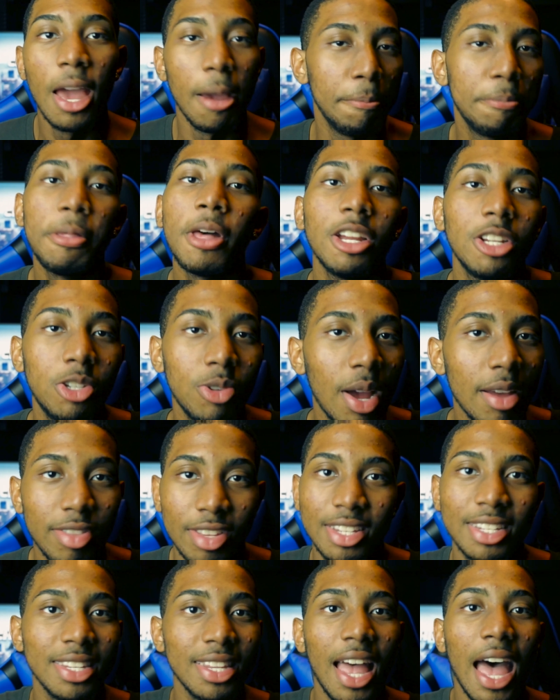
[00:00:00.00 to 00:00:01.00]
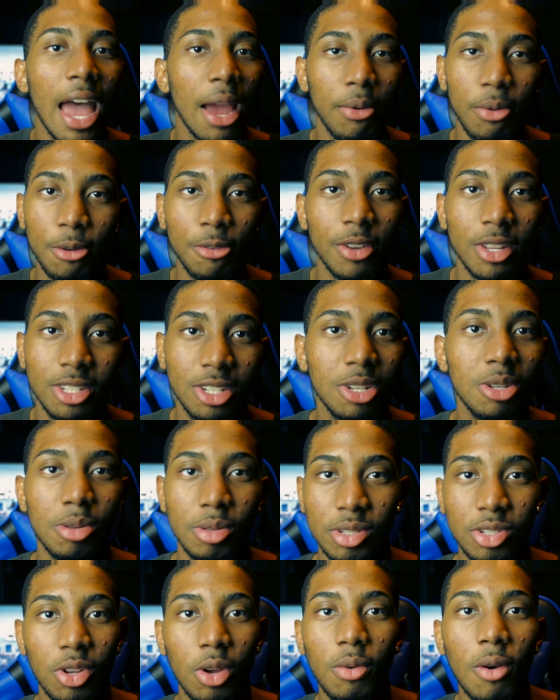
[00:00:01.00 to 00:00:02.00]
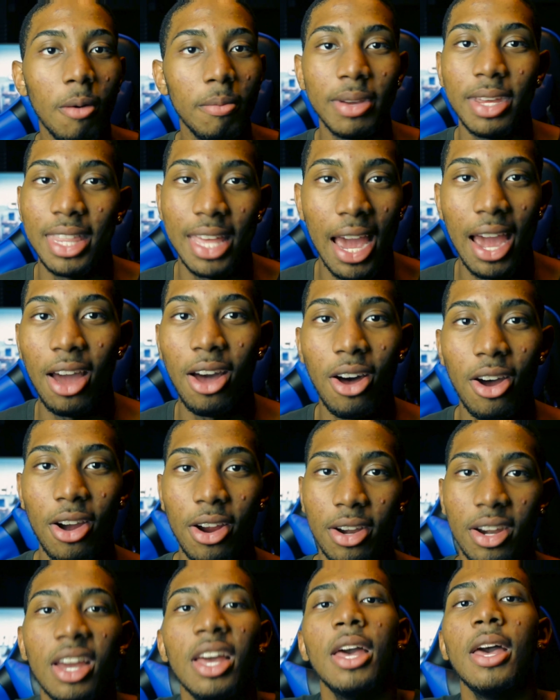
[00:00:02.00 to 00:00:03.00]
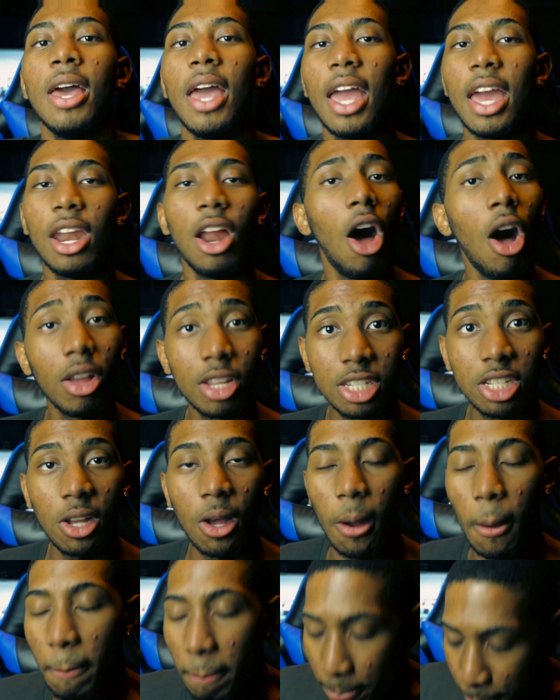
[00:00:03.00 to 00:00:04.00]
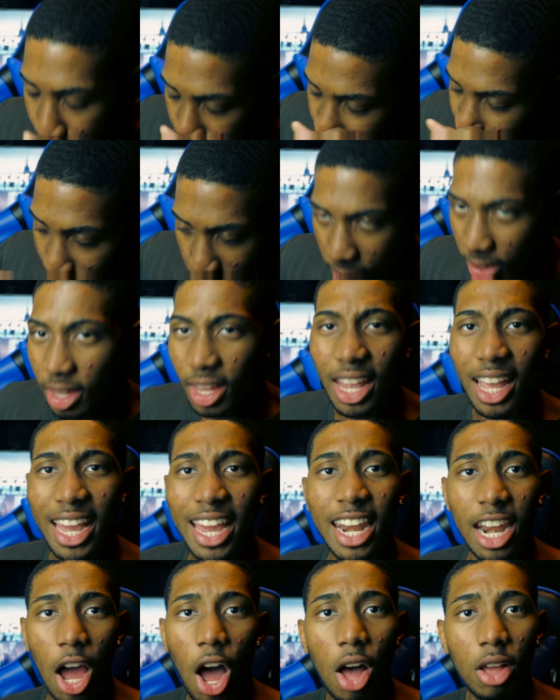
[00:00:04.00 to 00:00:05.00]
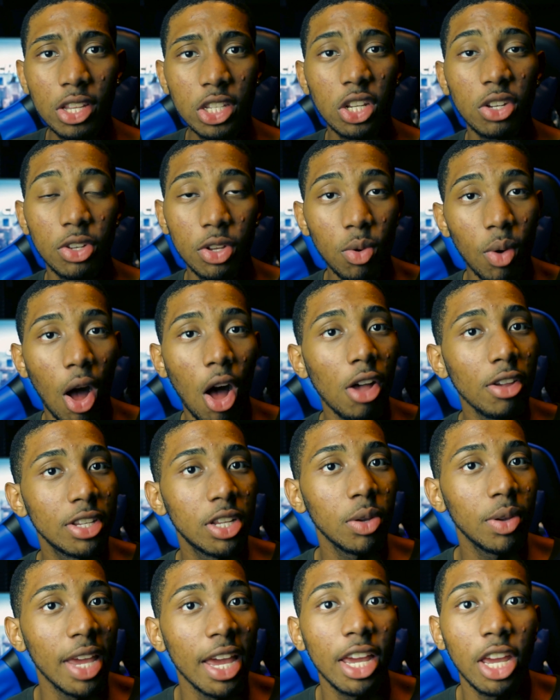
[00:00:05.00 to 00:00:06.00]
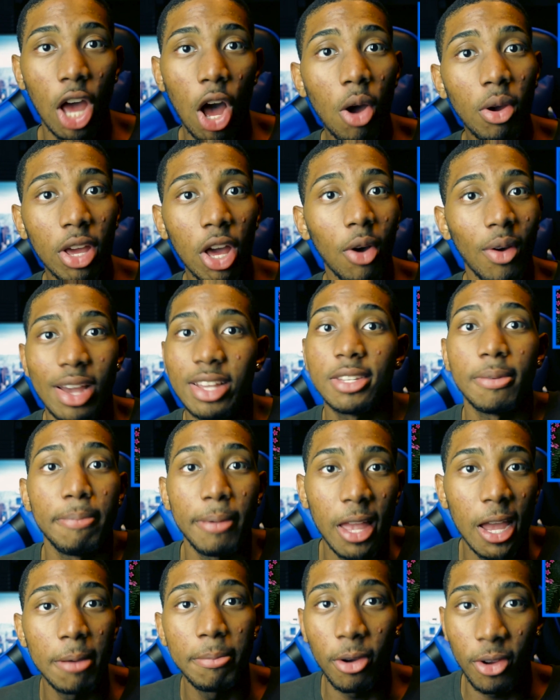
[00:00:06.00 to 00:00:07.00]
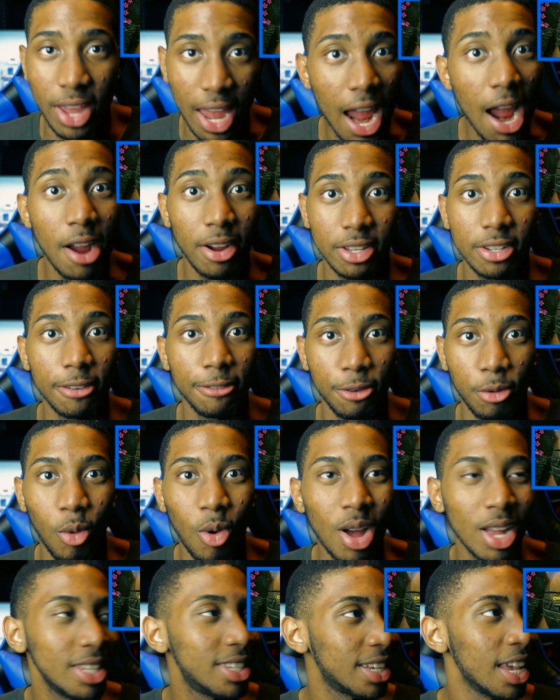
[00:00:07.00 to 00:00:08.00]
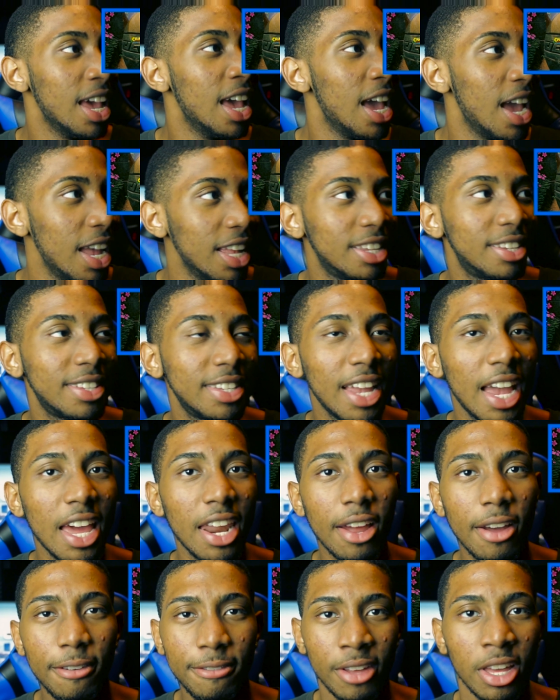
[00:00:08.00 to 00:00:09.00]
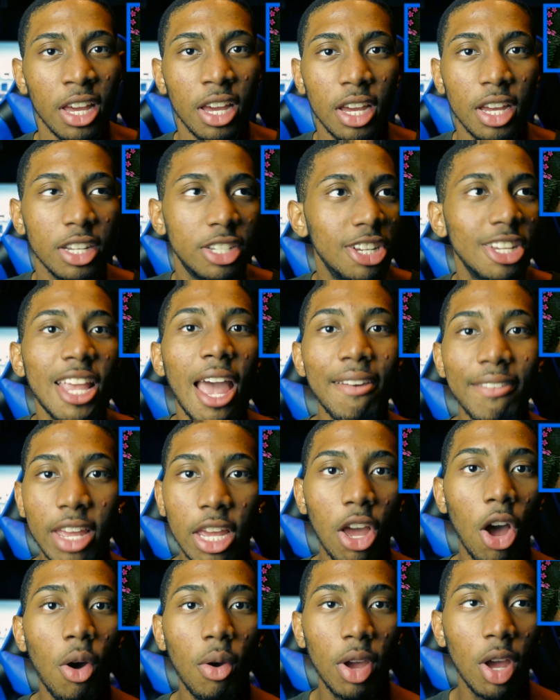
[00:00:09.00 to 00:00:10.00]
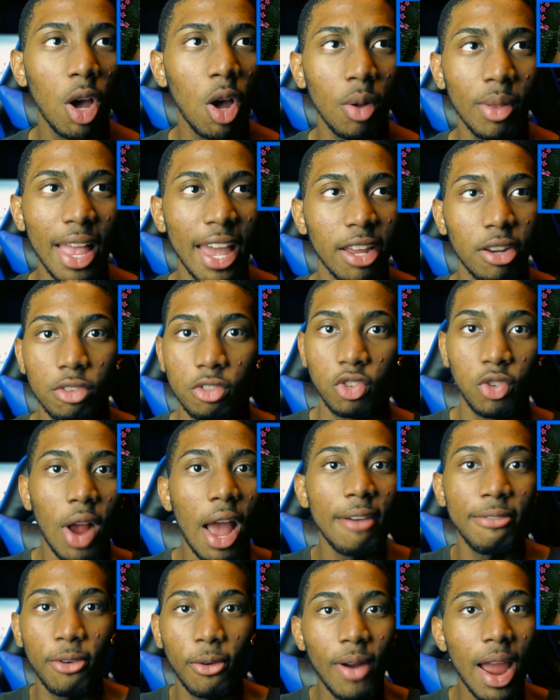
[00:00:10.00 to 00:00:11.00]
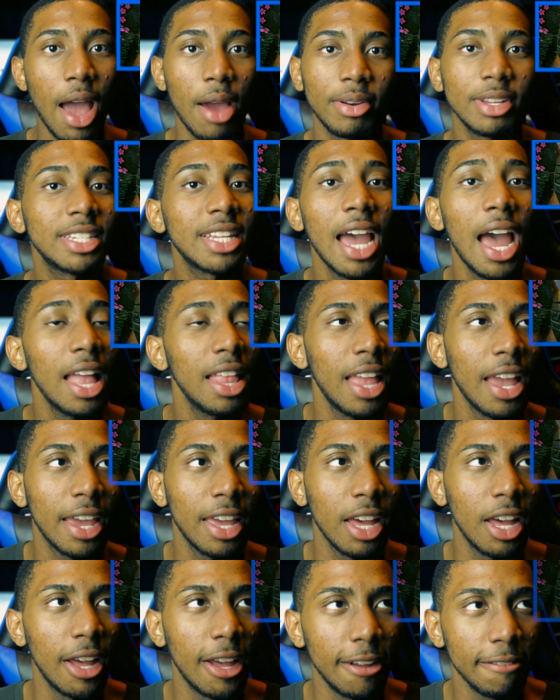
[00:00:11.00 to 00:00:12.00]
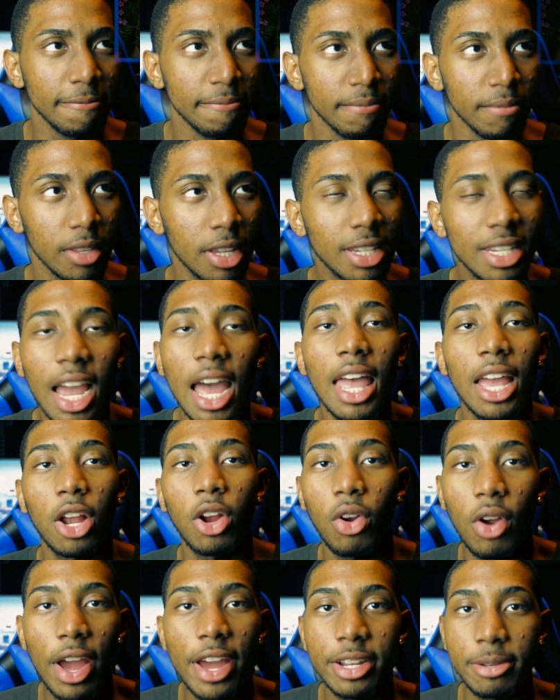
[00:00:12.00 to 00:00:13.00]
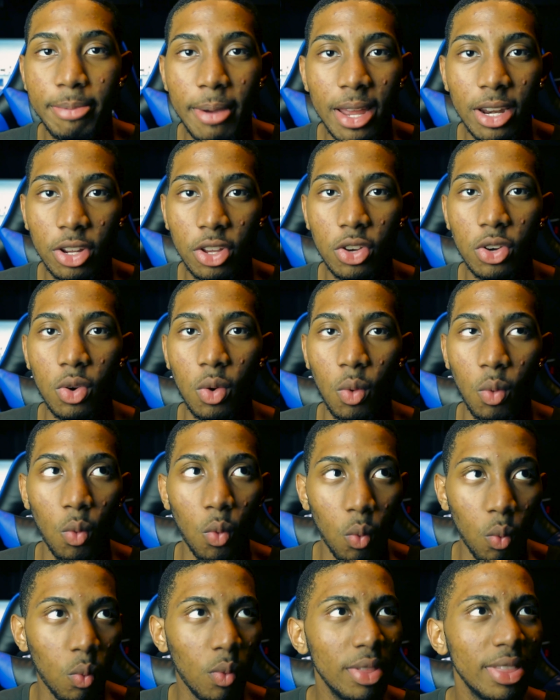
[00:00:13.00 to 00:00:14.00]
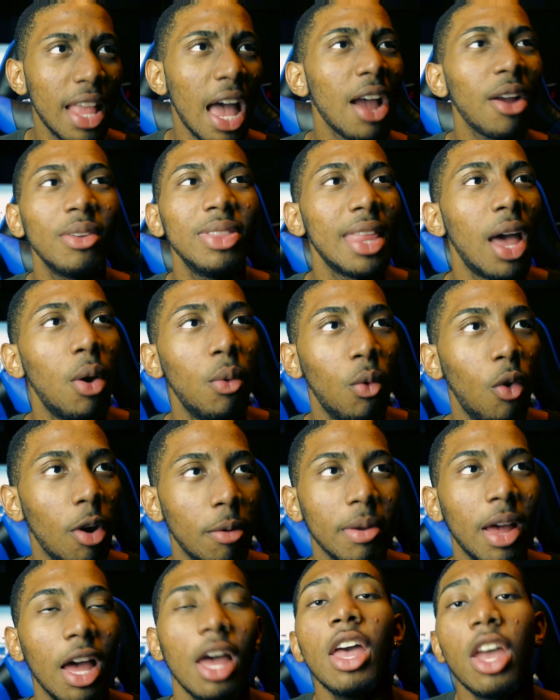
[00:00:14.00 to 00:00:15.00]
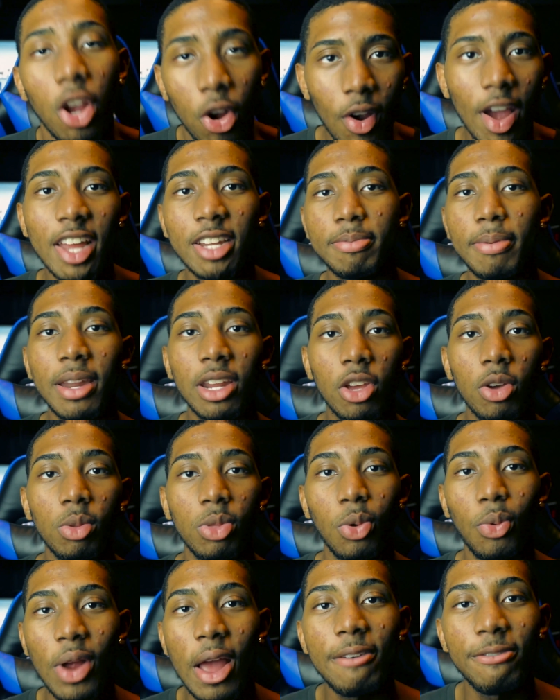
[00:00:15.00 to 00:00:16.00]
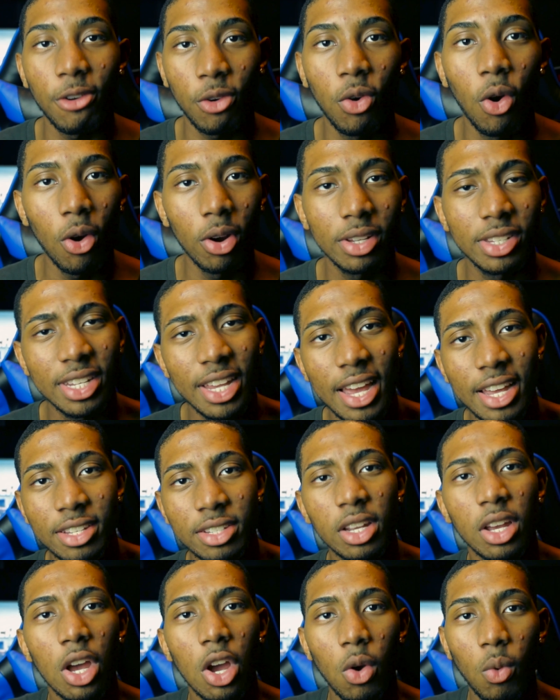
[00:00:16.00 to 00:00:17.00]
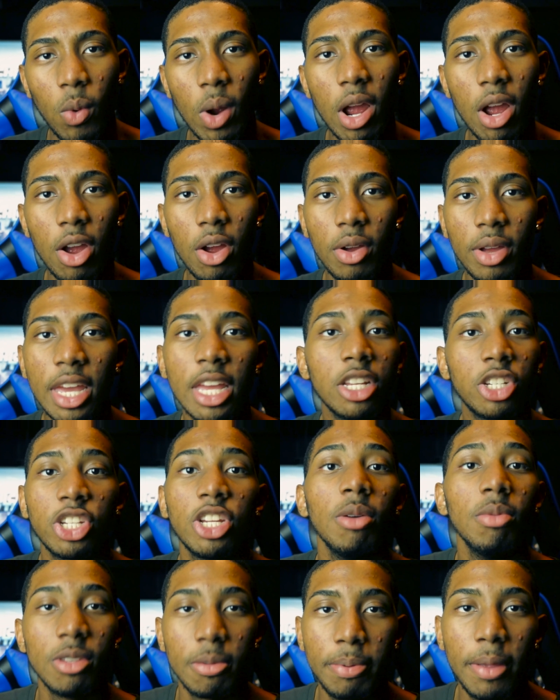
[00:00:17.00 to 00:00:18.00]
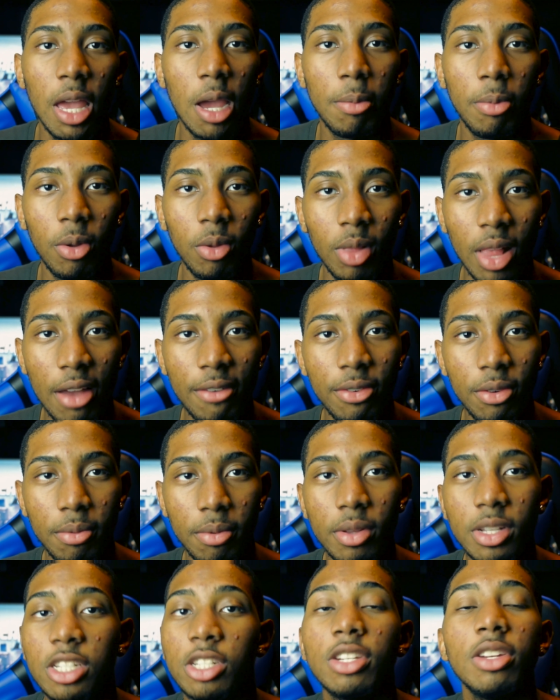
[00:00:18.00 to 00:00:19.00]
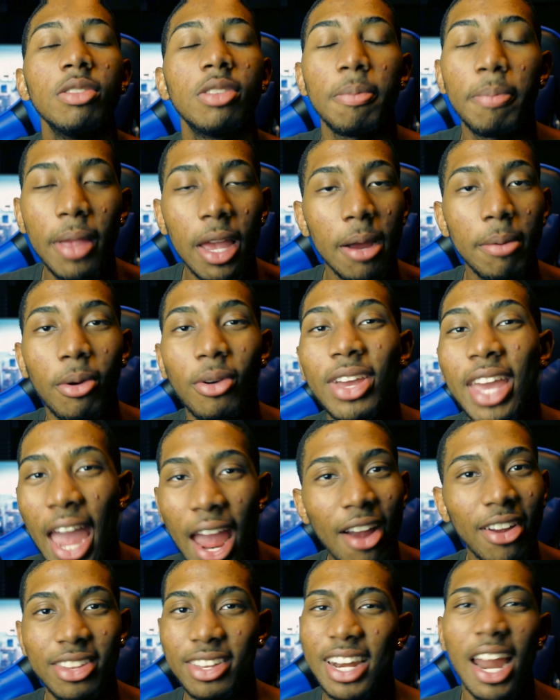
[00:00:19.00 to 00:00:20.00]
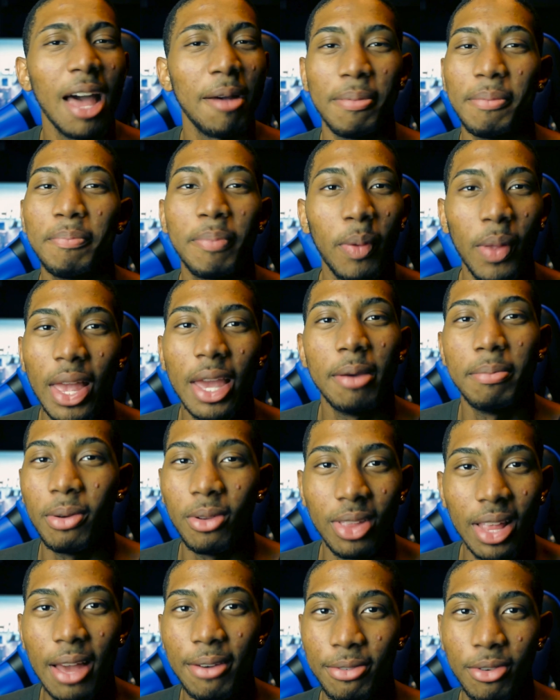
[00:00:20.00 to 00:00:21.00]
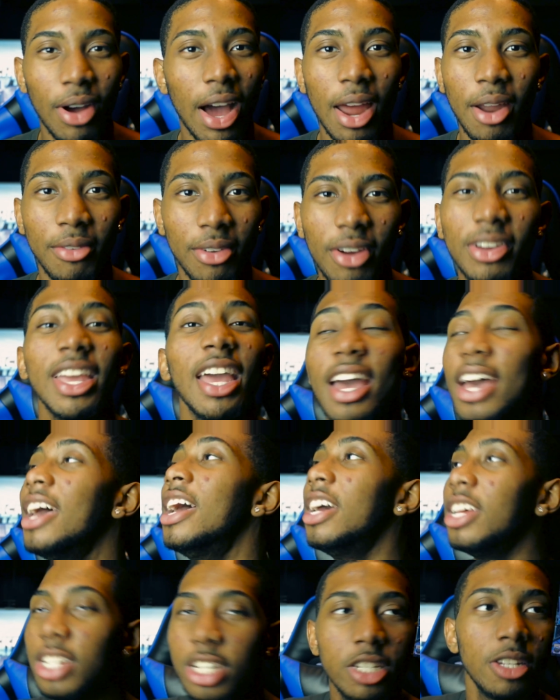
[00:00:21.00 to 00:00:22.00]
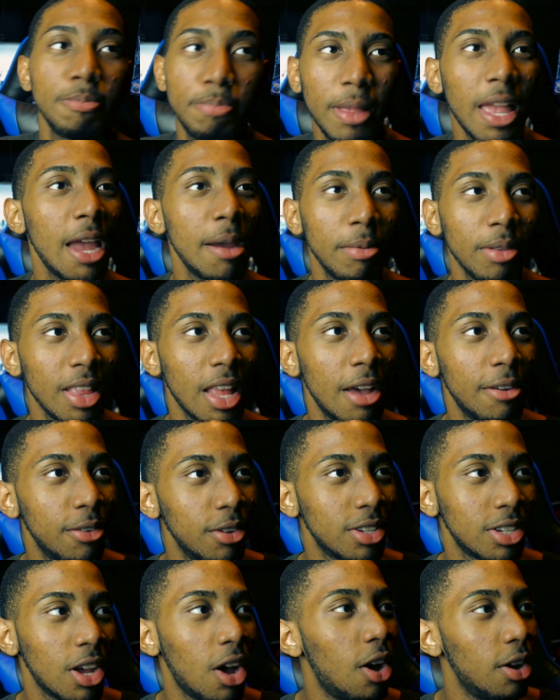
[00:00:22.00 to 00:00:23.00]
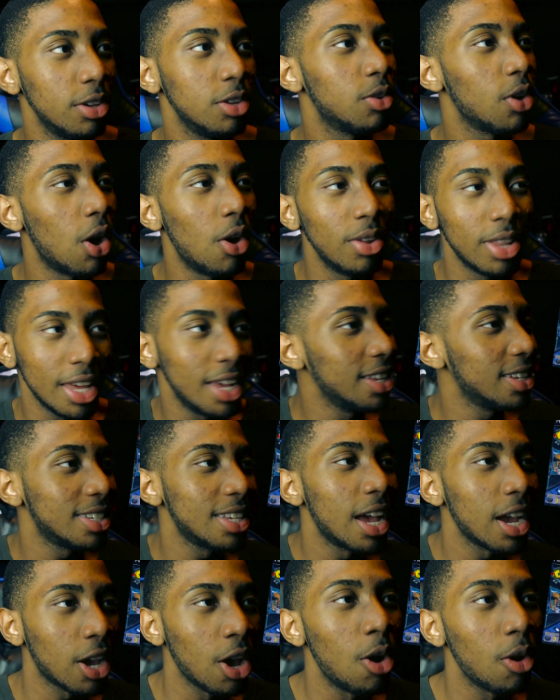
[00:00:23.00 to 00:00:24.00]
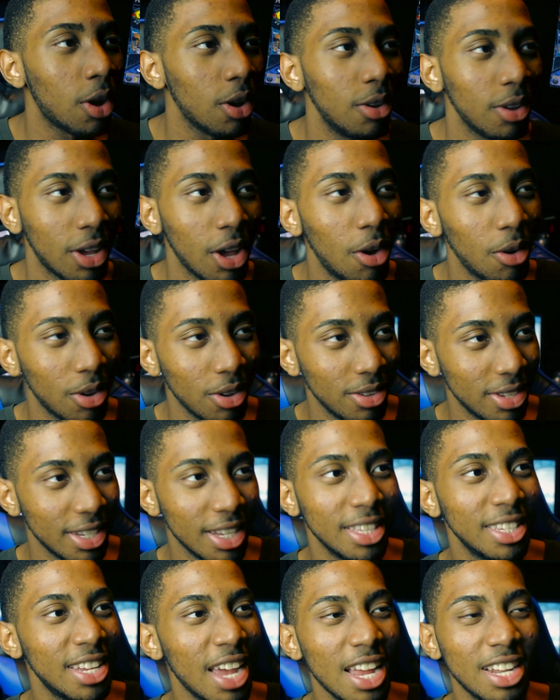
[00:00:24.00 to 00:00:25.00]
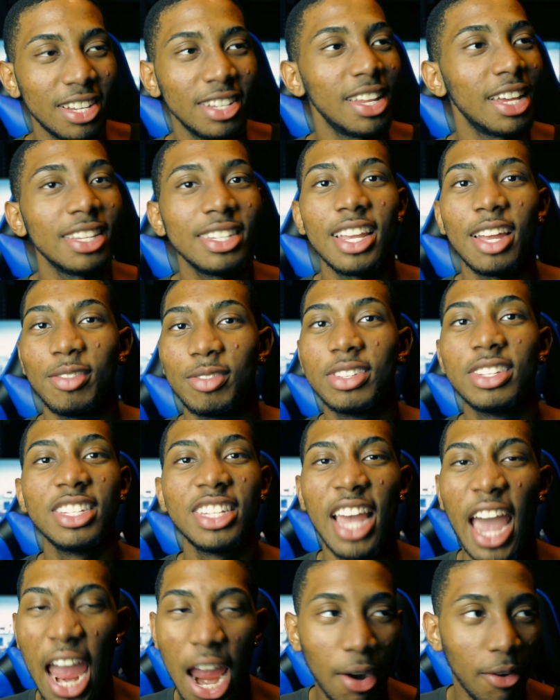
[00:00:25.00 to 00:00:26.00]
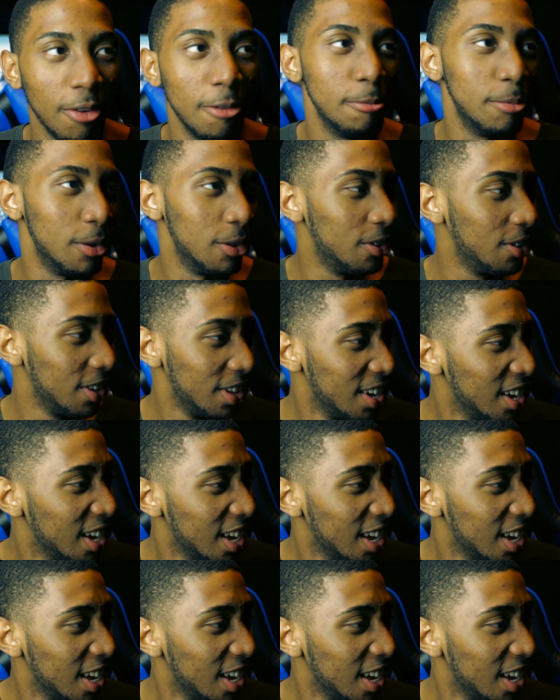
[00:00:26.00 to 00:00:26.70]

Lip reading: And plus you have to slide with it too, so it won't be that hard. And also you also get Coco as a playable character for once, instead of just having Coco like drive around. It's kind of like Crash Bandicoot, not Warp, Crash Bandicoot: The Wrath of Cortex, where she was a playable level. She was a playable character, not playable level. I don't know. Yeah, she's a playable level. It's called. You go on the inside. Coco's attached. That sounds terrible.